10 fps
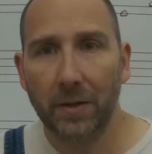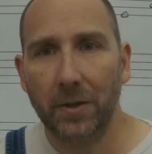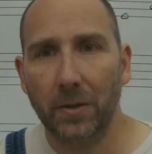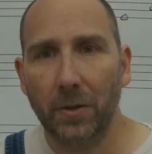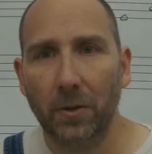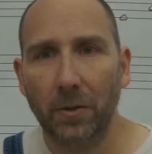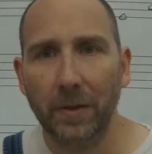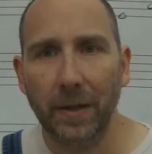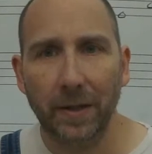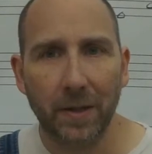to hold
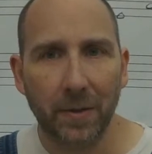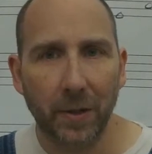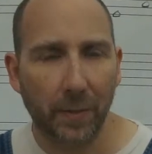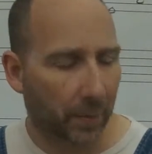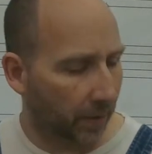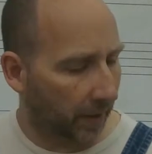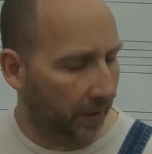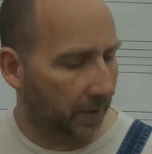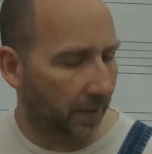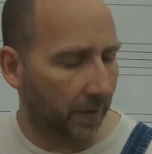the instrument in
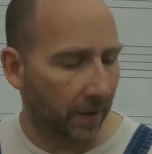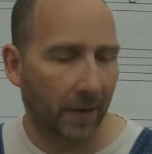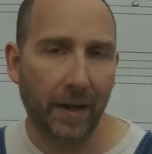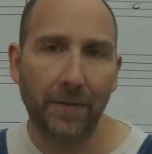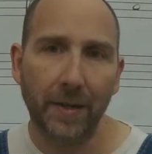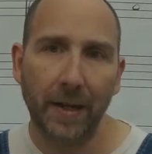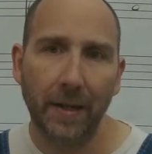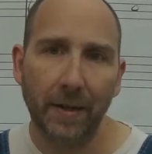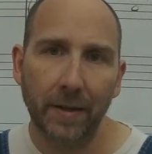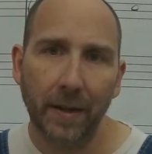place so that your left hand